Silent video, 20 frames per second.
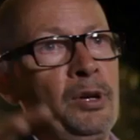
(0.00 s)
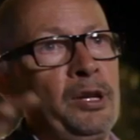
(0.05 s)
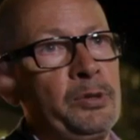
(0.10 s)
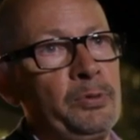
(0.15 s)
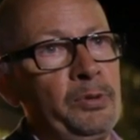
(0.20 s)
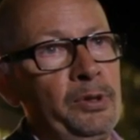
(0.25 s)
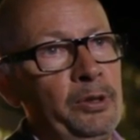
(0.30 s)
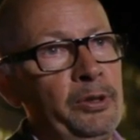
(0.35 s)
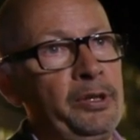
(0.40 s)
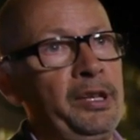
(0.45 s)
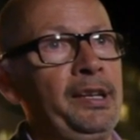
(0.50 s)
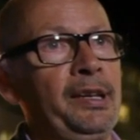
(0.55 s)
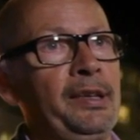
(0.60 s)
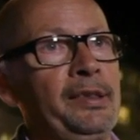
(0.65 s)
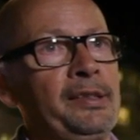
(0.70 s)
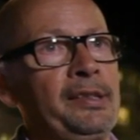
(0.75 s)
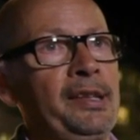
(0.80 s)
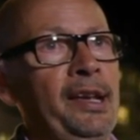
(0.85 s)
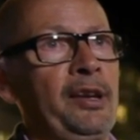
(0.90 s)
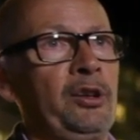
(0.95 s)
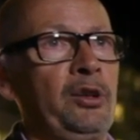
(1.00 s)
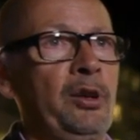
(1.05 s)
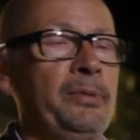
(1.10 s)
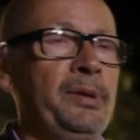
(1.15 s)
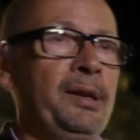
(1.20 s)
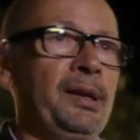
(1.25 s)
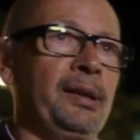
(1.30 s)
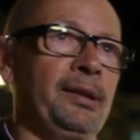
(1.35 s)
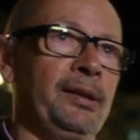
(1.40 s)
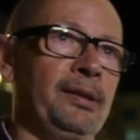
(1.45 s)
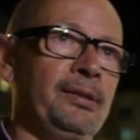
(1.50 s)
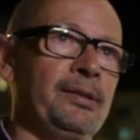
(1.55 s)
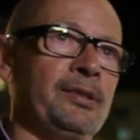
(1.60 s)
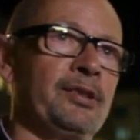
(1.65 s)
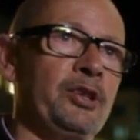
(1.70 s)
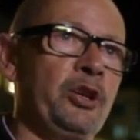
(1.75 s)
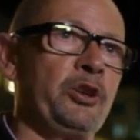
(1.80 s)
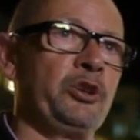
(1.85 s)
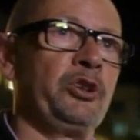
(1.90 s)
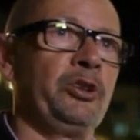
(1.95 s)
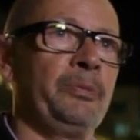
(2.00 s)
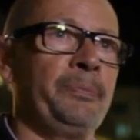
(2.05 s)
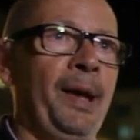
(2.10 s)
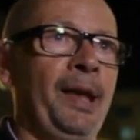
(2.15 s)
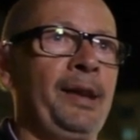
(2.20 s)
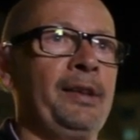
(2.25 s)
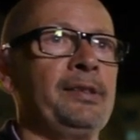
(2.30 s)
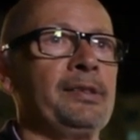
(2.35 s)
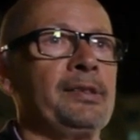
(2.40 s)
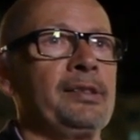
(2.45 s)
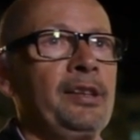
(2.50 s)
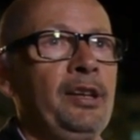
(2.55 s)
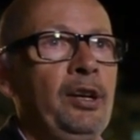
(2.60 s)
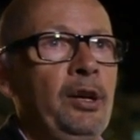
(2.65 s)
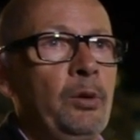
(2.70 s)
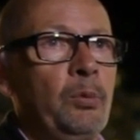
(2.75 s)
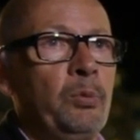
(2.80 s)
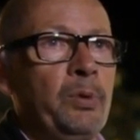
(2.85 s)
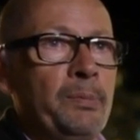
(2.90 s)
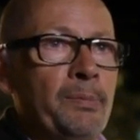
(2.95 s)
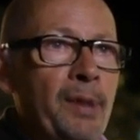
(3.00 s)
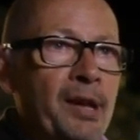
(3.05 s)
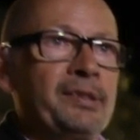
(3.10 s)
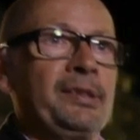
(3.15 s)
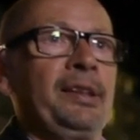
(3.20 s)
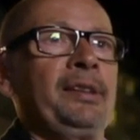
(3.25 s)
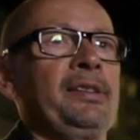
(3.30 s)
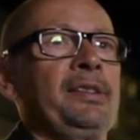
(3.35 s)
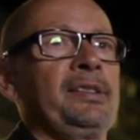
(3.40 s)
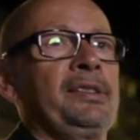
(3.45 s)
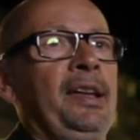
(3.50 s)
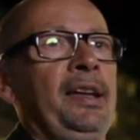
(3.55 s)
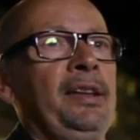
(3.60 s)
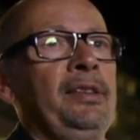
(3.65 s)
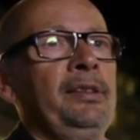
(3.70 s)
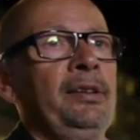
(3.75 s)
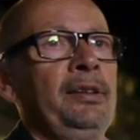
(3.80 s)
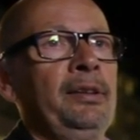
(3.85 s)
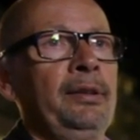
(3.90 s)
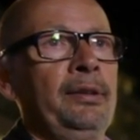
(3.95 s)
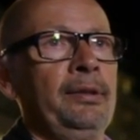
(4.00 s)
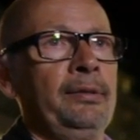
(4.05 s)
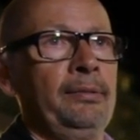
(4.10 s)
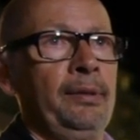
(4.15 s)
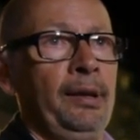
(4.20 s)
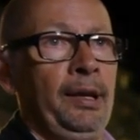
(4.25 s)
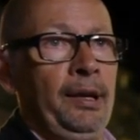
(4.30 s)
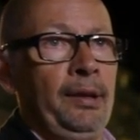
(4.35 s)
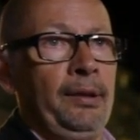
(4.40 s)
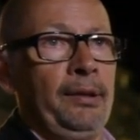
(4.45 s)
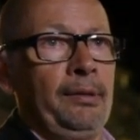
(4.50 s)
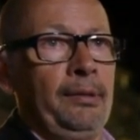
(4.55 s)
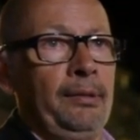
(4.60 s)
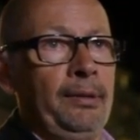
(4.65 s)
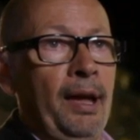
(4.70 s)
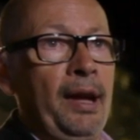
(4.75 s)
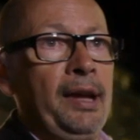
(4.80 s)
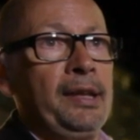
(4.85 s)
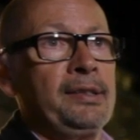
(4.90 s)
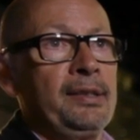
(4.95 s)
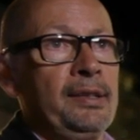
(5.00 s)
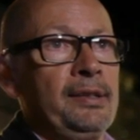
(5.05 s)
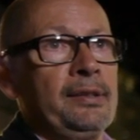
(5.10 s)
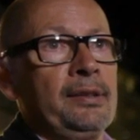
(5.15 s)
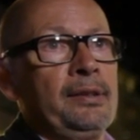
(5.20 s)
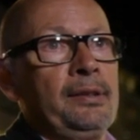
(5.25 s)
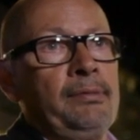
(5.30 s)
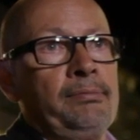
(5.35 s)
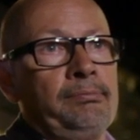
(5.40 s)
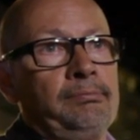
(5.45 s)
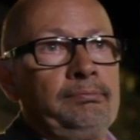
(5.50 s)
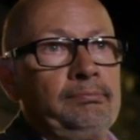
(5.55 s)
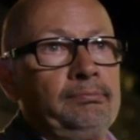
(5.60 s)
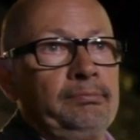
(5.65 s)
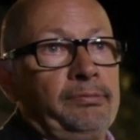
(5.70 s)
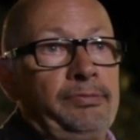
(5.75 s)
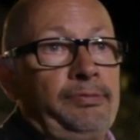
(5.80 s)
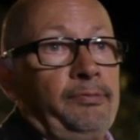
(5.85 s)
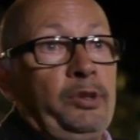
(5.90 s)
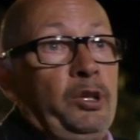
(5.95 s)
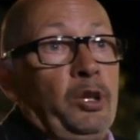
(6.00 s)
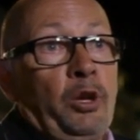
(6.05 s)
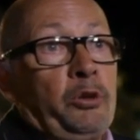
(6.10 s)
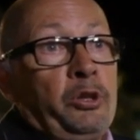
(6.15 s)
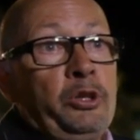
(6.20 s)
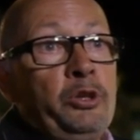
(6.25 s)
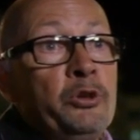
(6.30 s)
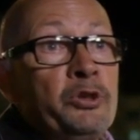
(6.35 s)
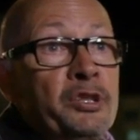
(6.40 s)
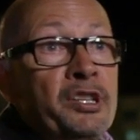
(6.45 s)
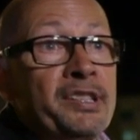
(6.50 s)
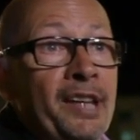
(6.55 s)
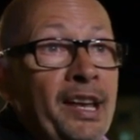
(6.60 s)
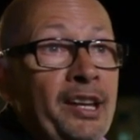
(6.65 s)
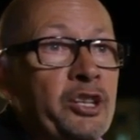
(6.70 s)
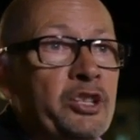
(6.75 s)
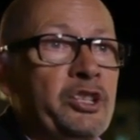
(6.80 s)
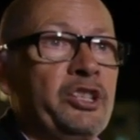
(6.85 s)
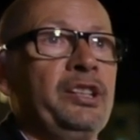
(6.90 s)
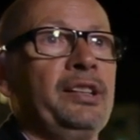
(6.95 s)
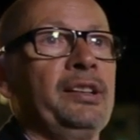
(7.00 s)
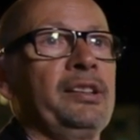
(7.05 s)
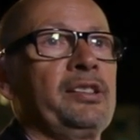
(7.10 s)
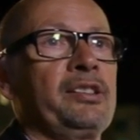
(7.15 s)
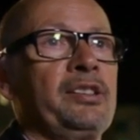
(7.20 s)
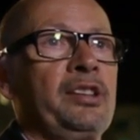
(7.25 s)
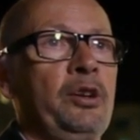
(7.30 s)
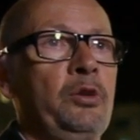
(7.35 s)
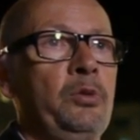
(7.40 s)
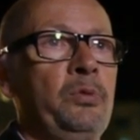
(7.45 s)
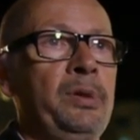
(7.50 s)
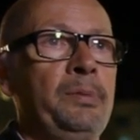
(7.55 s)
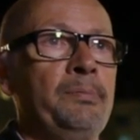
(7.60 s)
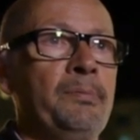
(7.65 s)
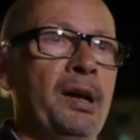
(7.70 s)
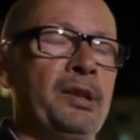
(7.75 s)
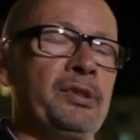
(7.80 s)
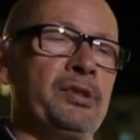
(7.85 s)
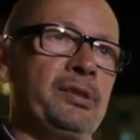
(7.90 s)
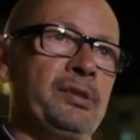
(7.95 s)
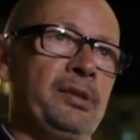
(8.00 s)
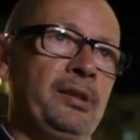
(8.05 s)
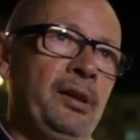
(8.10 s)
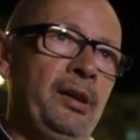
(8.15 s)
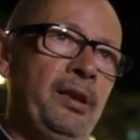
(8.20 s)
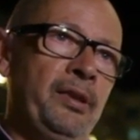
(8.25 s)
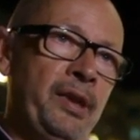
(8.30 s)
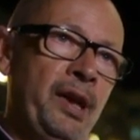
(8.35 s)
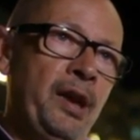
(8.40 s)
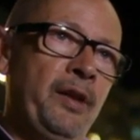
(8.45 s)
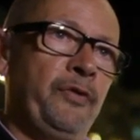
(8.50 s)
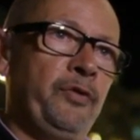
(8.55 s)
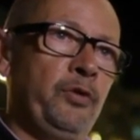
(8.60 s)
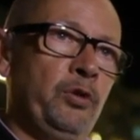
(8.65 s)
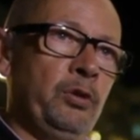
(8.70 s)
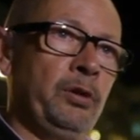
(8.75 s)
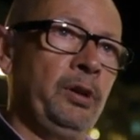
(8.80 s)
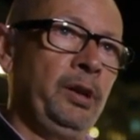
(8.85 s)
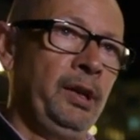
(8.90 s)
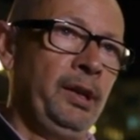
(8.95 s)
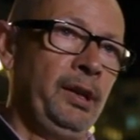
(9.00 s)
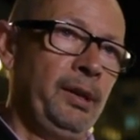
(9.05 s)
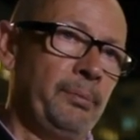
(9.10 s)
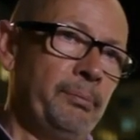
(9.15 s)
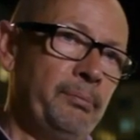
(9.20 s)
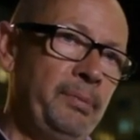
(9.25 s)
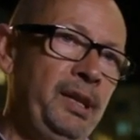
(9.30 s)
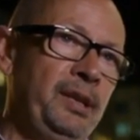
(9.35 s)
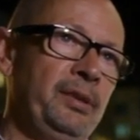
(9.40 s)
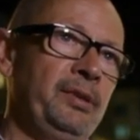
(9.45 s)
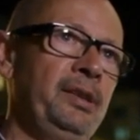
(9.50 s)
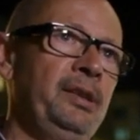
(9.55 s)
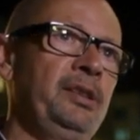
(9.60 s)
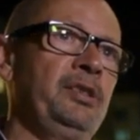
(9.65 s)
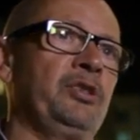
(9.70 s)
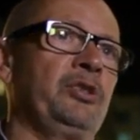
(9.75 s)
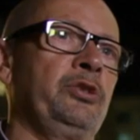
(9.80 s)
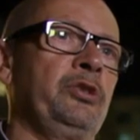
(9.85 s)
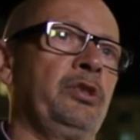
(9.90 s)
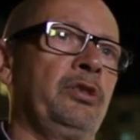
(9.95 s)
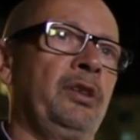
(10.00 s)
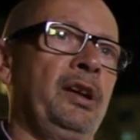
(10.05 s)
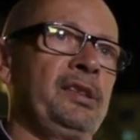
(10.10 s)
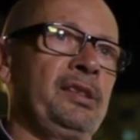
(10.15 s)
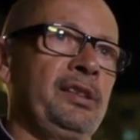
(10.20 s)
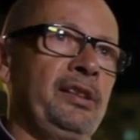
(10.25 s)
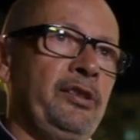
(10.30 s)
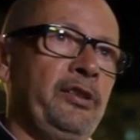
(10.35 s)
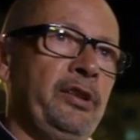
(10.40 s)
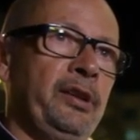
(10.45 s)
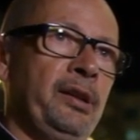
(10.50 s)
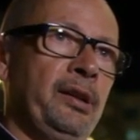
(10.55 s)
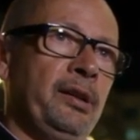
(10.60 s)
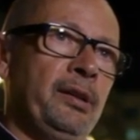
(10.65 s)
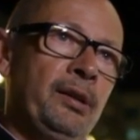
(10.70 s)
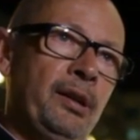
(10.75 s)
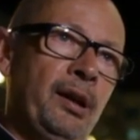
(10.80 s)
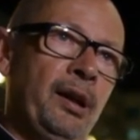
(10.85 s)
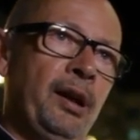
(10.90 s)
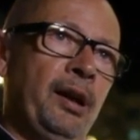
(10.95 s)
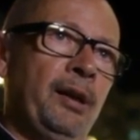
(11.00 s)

Whilst we're looking at this economic and social balance, we must understand that light is uses energy, and so we must therefore meet these two criteria,